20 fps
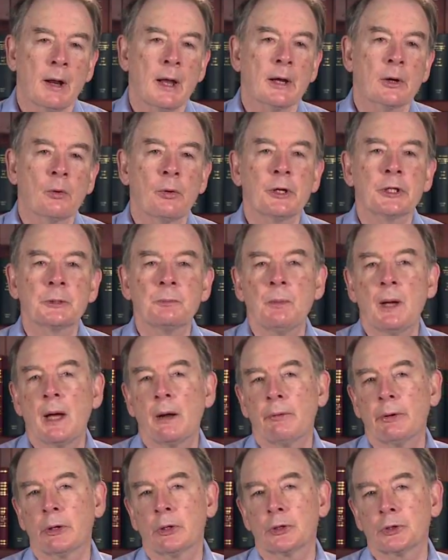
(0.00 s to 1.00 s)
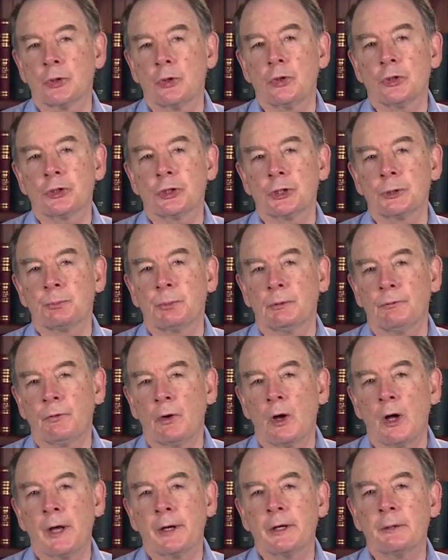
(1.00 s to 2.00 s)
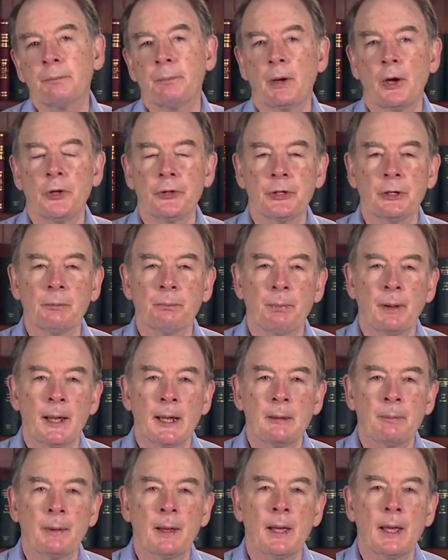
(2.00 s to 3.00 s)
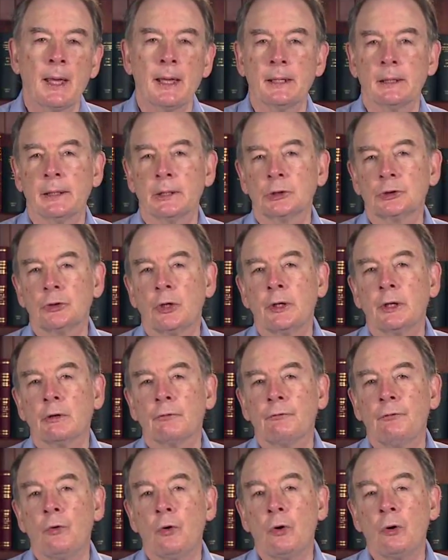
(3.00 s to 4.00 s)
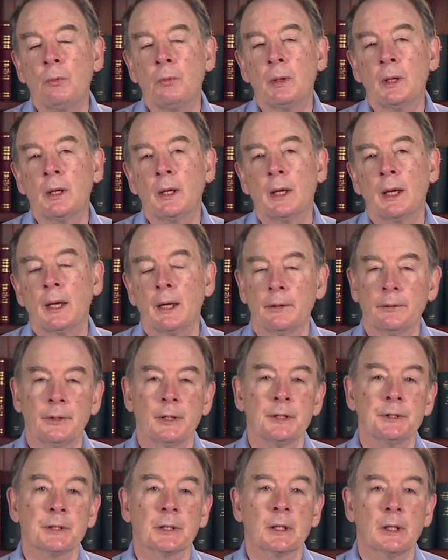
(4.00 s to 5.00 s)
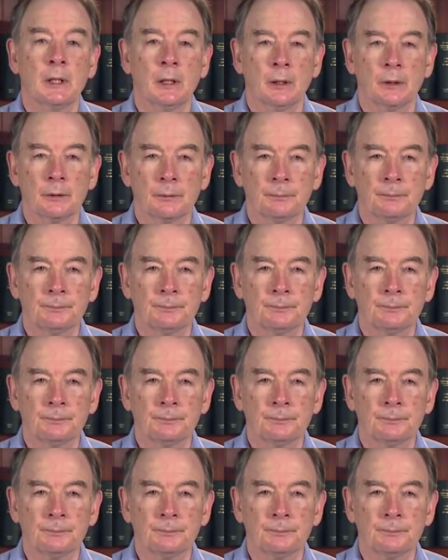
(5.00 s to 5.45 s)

are QuickSmart resources provided both in paper and electronic form, and there's a kit.